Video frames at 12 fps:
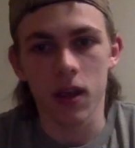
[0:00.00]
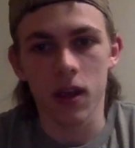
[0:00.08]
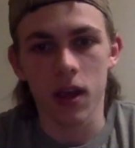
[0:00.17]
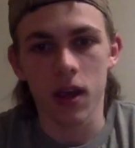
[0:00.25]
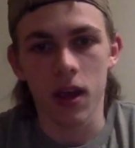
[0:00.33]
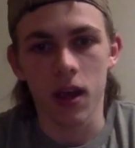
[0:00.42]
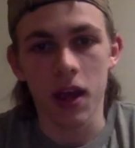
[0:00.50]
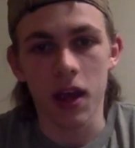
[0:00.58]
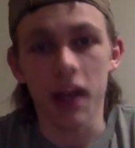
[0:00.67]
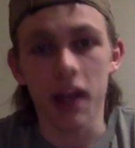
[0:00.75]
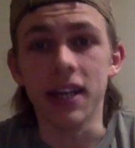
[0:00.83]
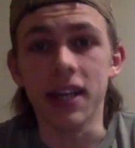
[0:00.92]
me to enter it,
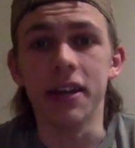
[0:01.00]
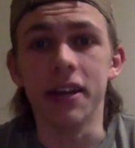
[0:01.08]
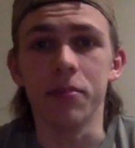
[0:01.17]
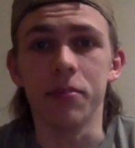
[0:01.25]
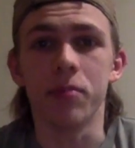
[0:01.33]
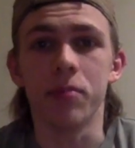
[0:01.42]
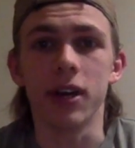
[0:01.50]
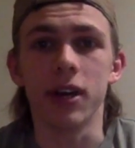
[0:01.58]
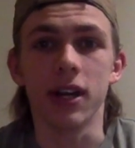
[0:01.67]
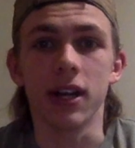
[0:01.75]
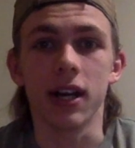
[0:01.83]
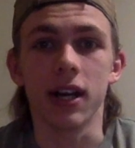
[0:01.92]
and I didn't,
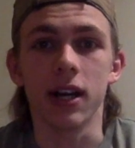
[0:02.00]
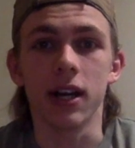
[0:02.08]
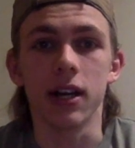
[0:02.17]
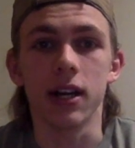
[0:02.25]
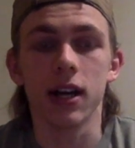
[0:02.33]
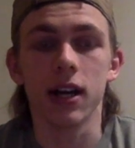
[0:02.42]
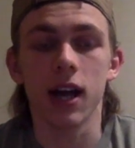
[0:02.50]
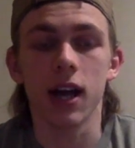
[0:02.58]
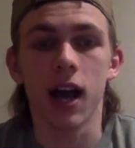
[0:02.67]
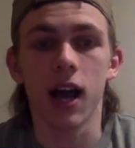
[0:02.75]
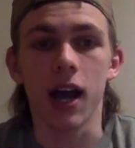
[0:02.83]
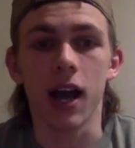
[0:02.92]
but
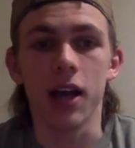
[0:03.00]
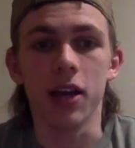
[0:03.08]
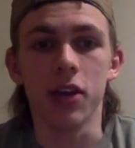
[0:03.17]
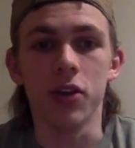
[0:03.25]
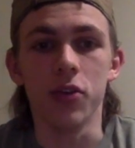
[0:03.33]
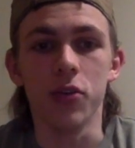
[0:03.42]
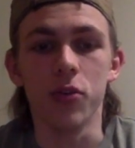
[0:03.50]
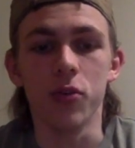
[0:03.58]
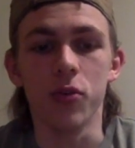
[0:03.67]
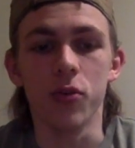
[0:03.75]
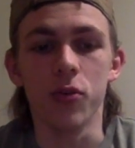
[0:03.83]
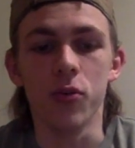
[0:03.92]
I
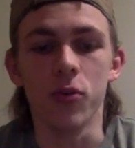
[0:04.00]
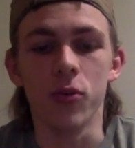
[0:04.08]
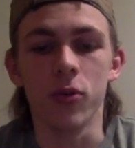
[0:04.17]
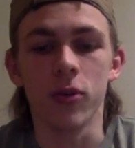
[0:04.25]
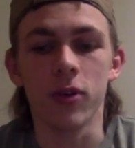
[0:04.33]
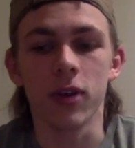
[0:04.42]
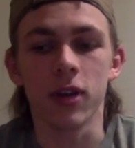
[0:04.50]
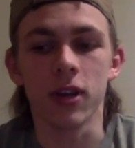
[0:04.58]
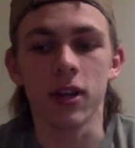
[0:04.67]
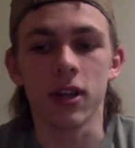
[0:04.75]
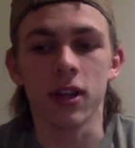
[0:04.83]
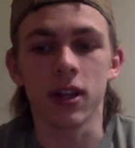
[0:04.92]
knew
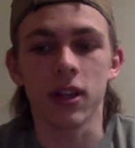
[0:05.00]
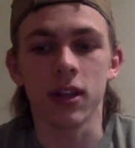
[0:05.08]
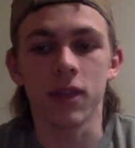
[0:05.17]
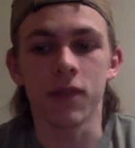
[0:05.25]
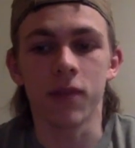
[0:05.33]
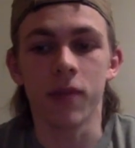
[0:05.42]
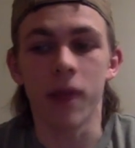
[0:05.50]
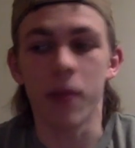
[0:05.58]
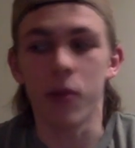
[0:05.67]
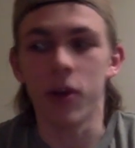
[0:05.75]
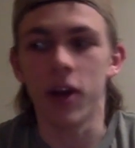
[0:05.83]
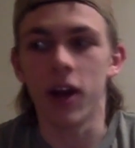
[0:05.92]
from that
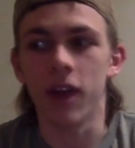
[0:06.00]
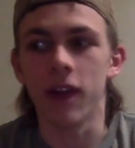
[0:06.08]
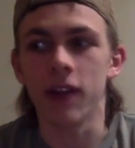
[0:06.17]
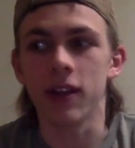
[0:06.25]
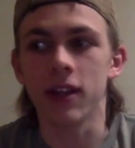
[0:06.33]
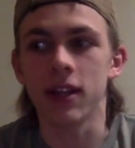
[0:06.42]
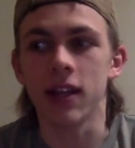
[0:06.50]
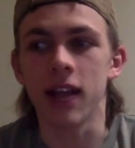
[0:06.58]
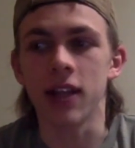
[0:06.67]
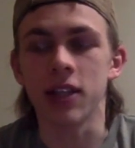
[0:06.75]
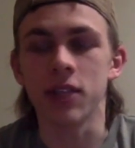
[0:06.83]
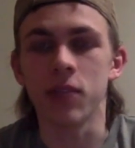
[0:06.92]
point on that that's